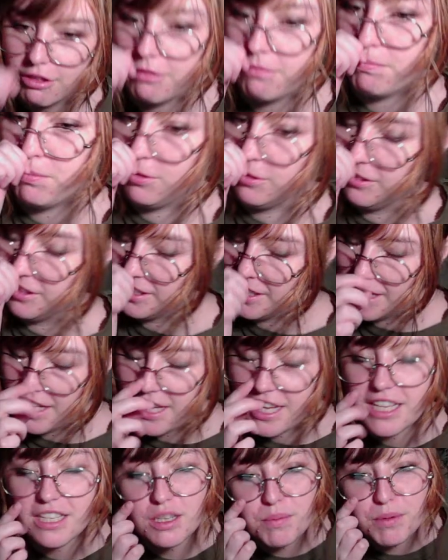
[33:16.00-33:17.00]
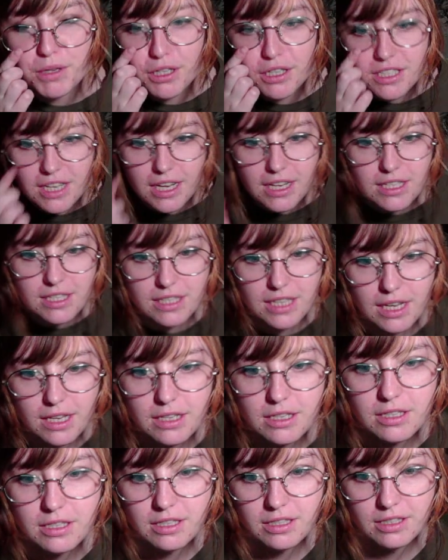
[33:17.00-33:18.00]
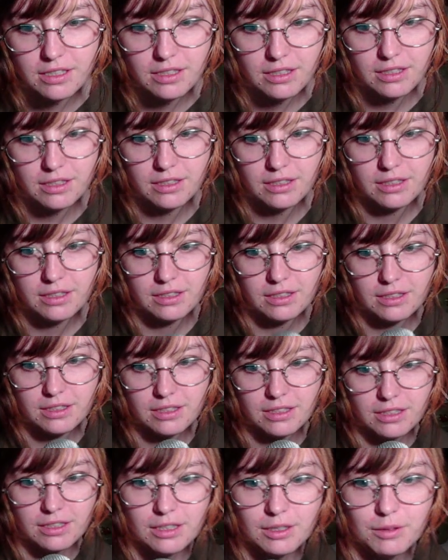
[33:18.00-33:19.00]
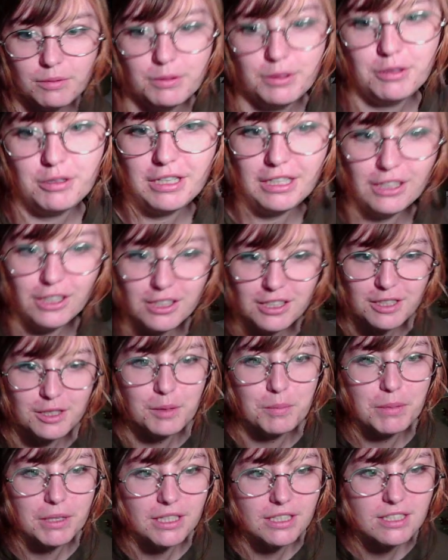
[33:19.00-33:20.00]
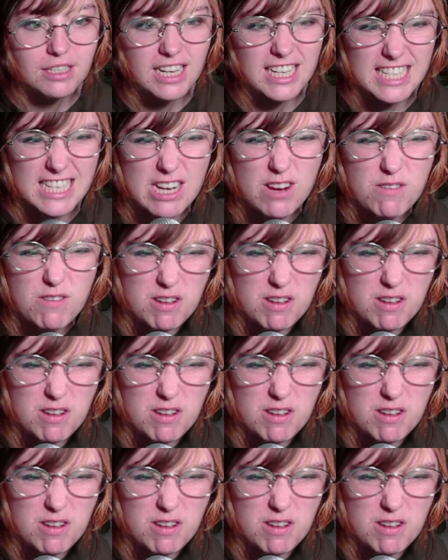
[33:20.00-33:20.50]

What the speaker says: board. Is it because I said... We already looked at the pigsty. No, you